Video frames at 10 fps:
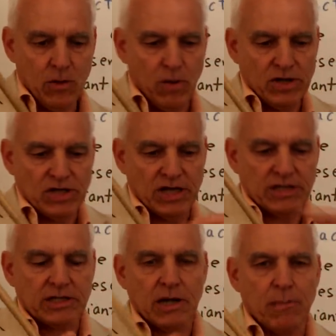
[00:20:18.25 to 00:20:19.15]
which
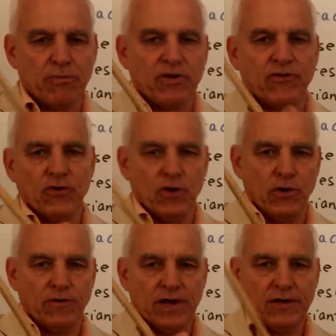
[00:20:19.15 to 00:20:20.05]
is
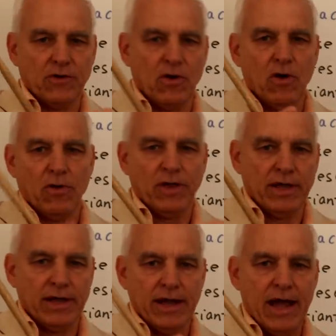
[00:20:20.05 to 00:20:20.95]
preserved under all
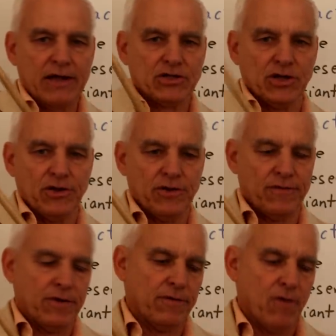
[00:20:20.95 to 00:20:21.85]
the action of